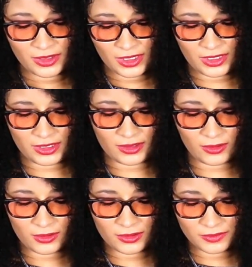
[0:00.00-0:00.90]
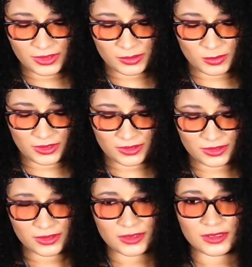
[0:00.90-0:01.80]
And all of these
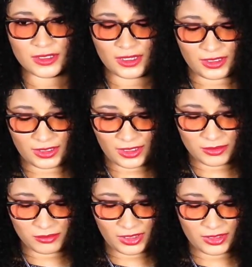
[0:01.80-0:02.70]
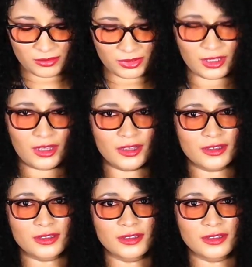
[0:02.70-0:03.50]
pieces that I might block,